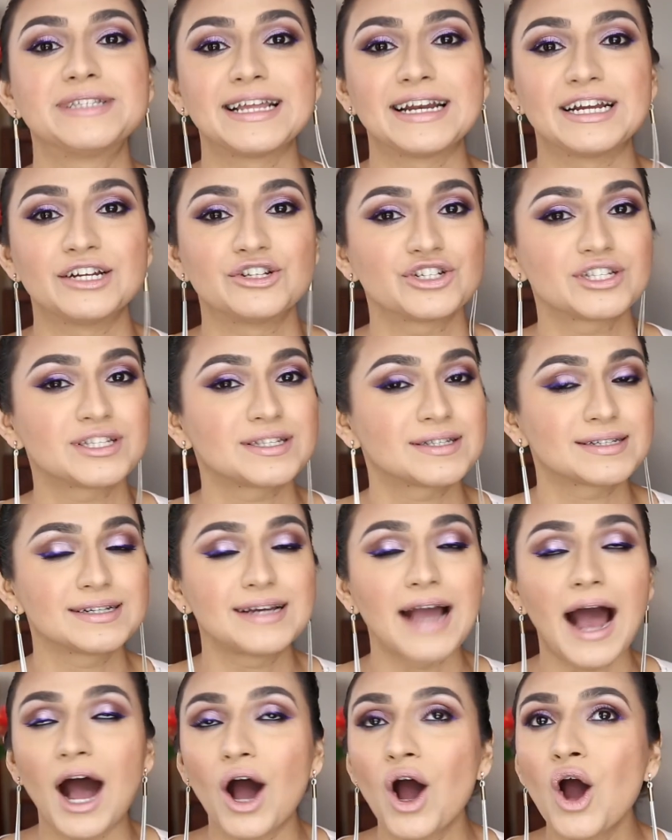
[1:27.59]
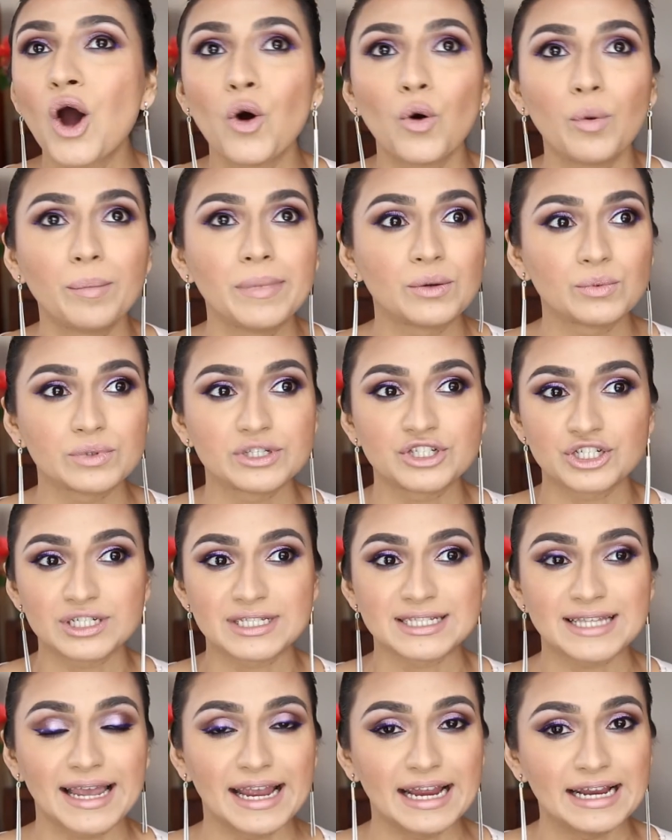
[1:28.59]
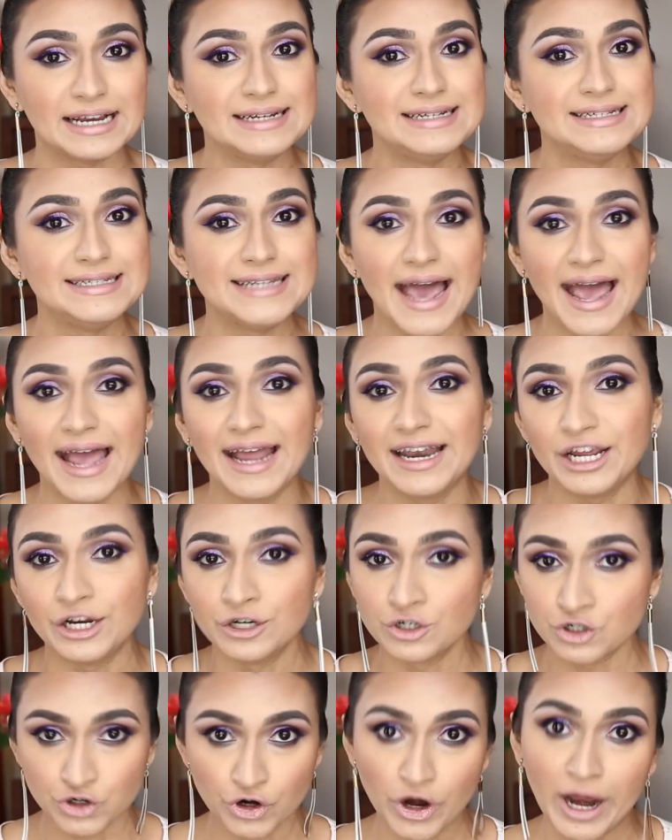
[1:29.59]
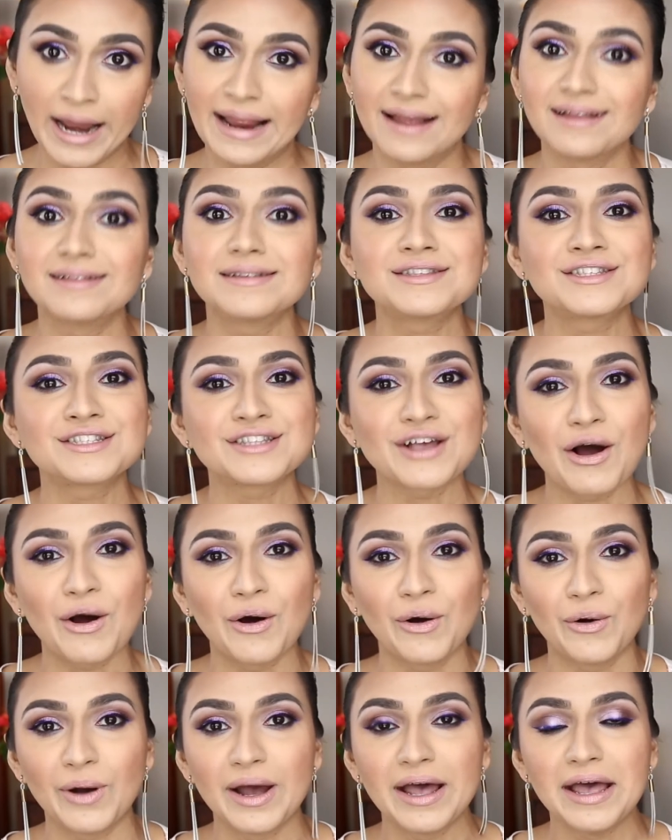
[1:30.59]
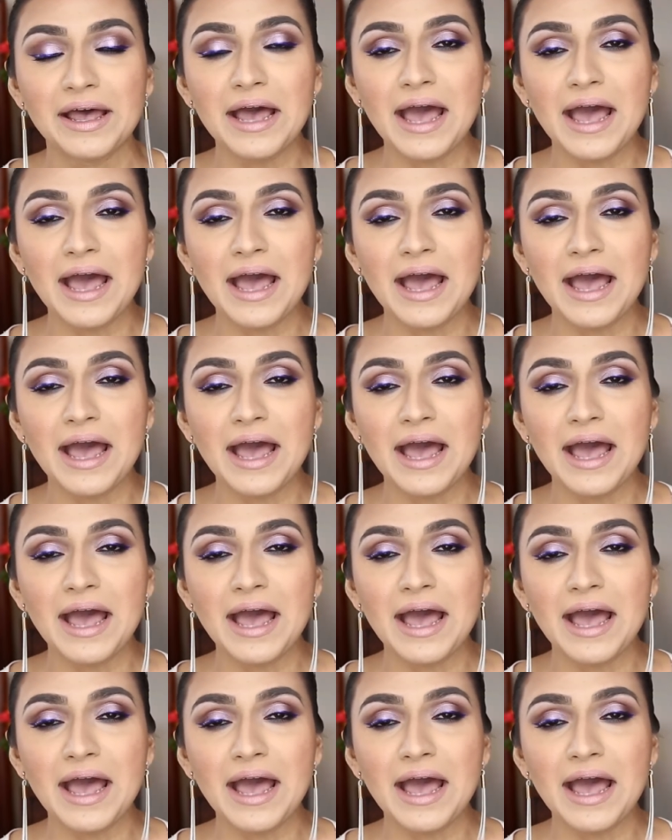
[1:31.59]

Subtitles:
and I just got home and was just like dead and drained. So